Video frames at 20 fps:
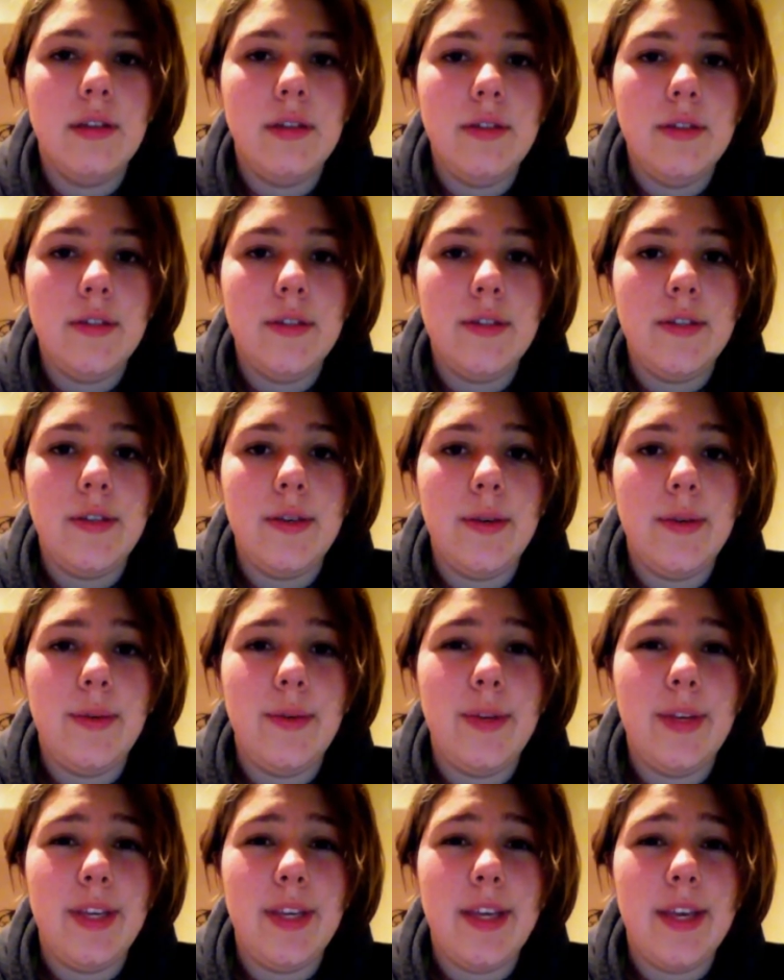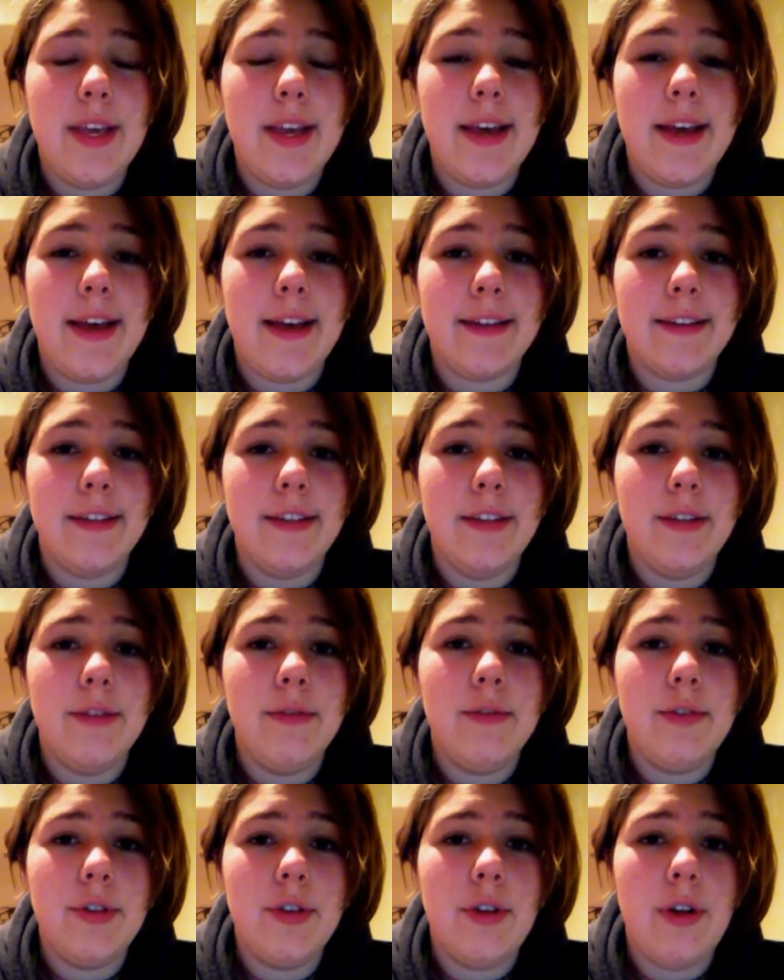So yeah,
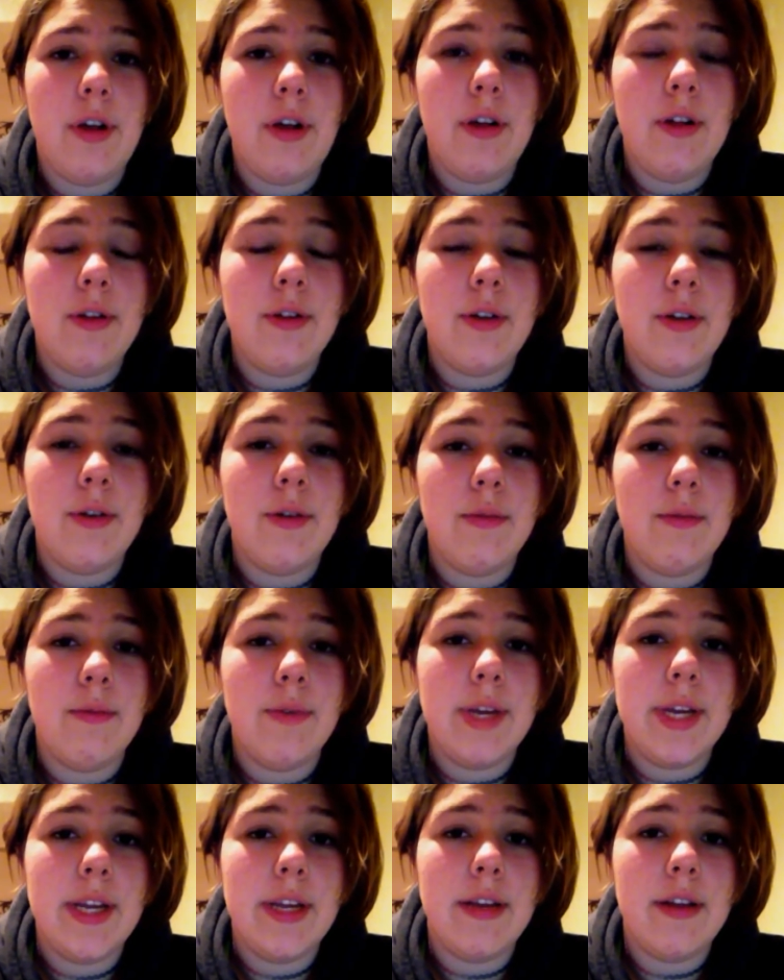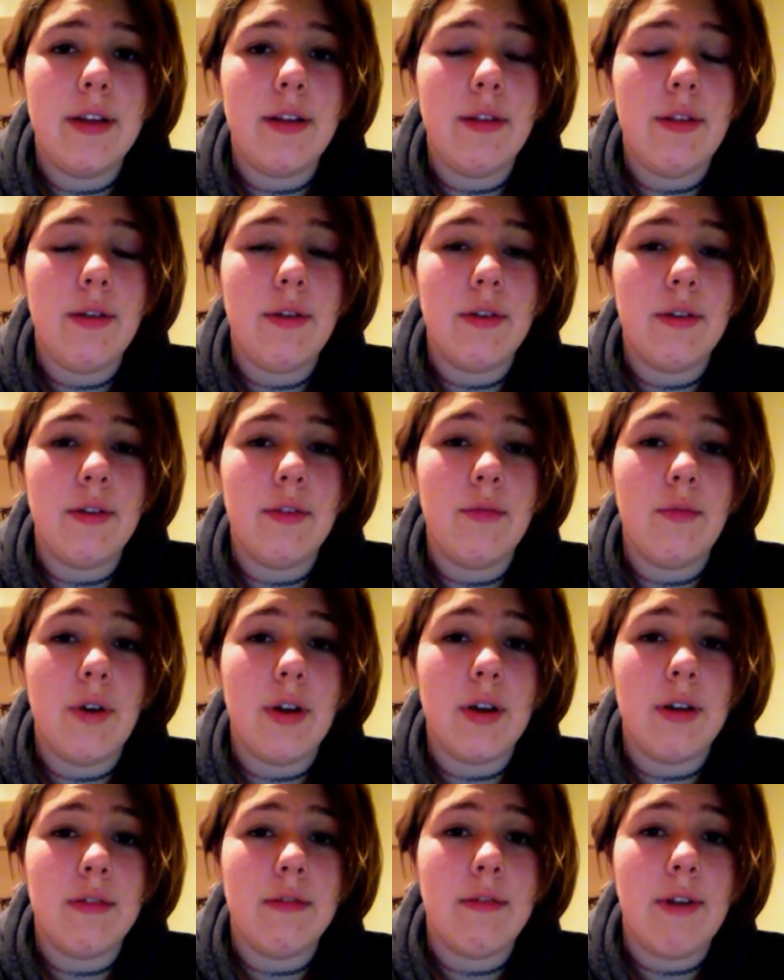you should all go read Alone on the
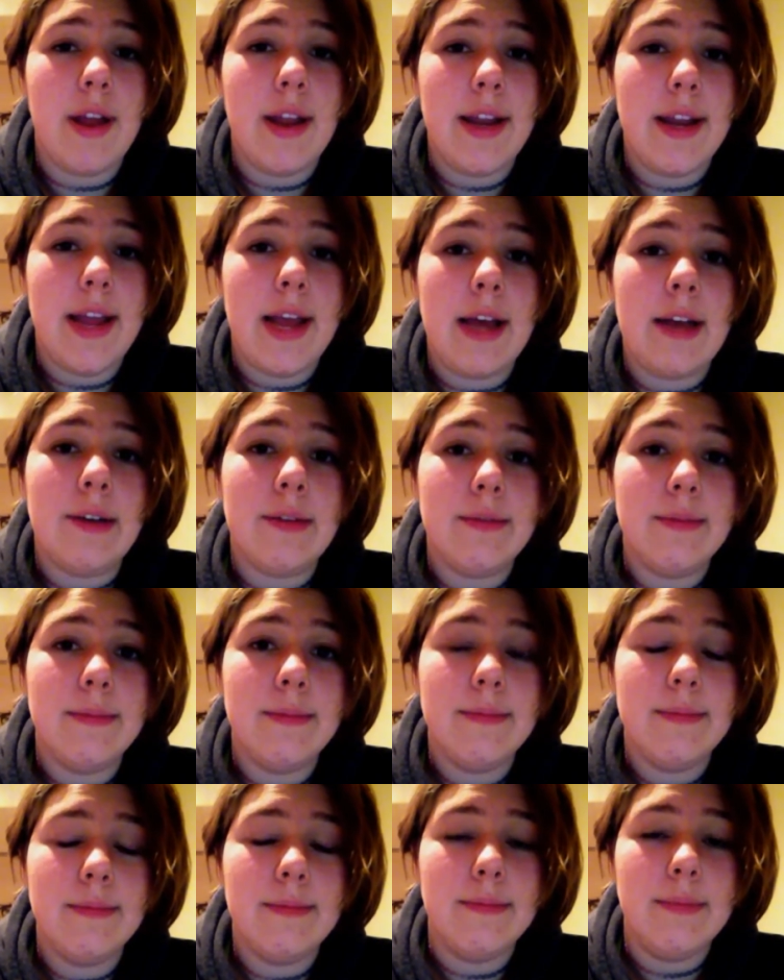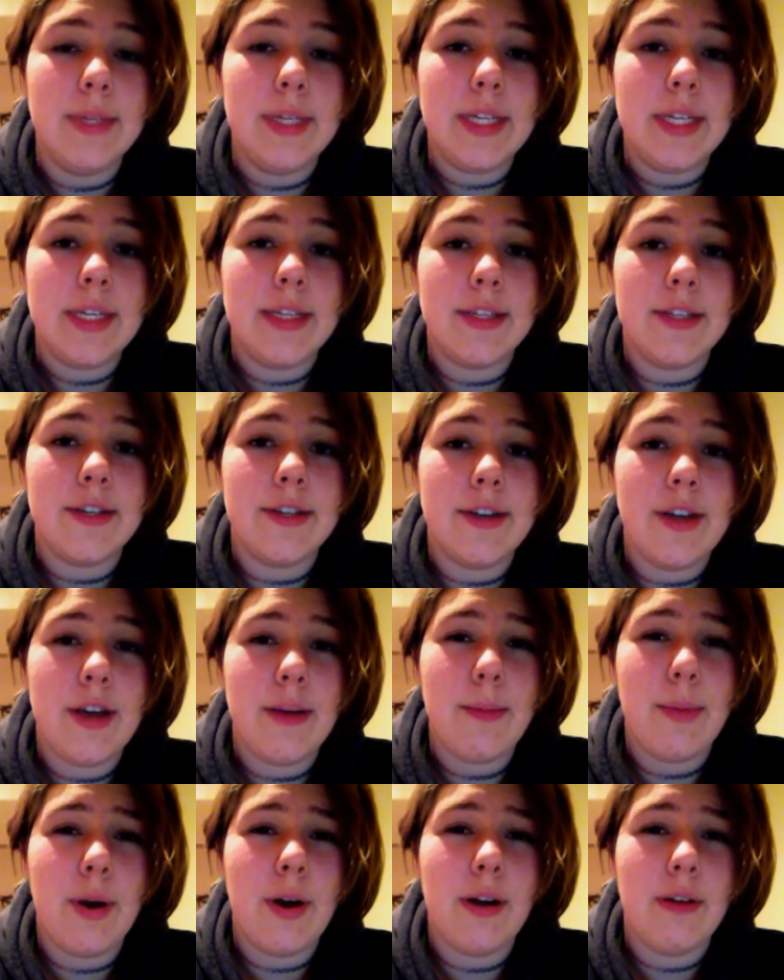Water right now, because you're
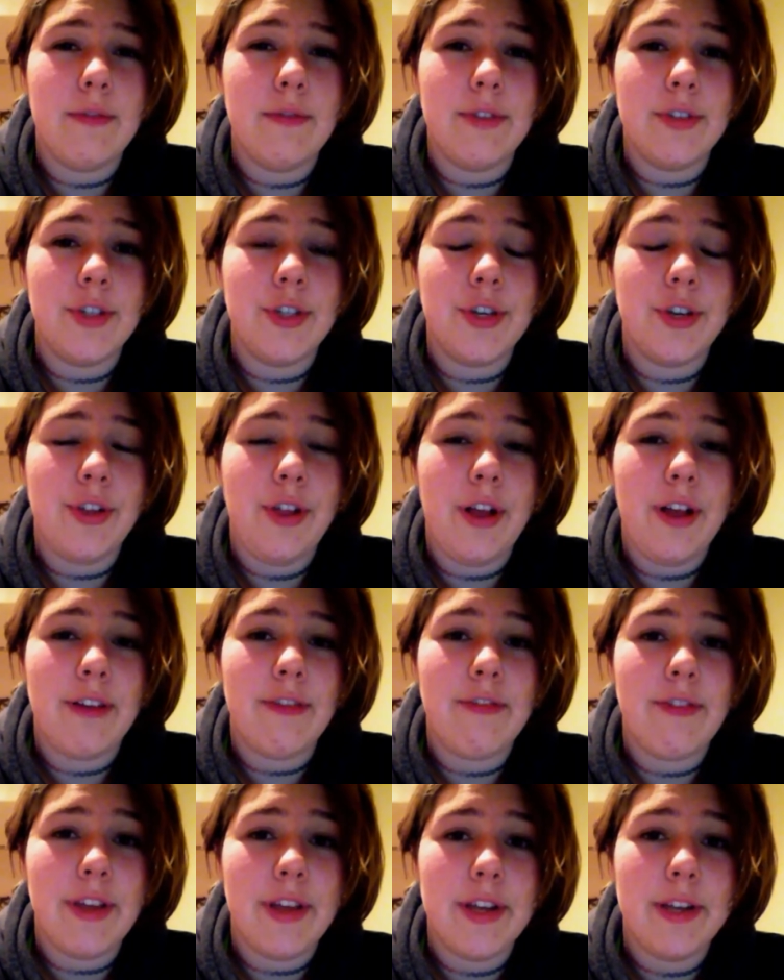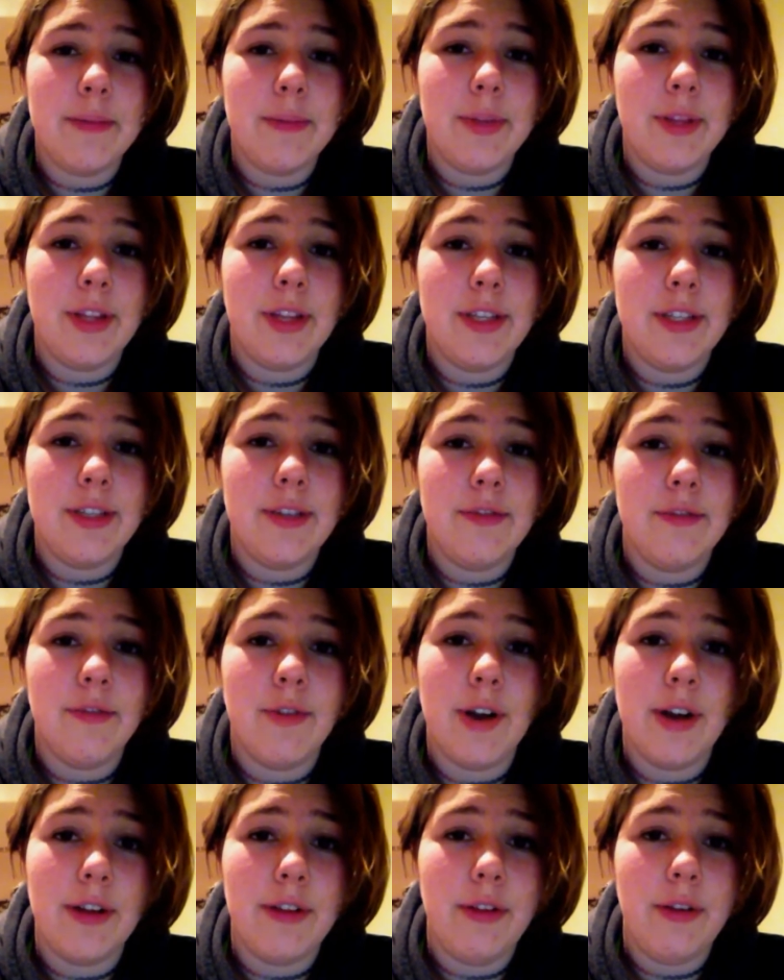not part of the Sherlock fandom unless you've
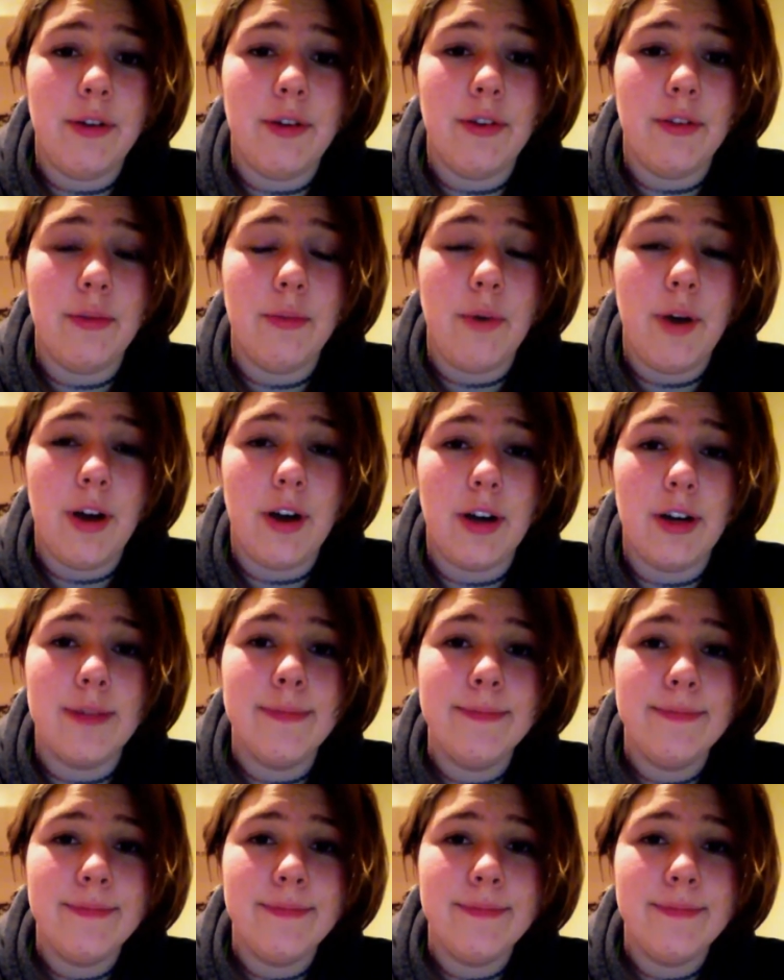read Alone on the Water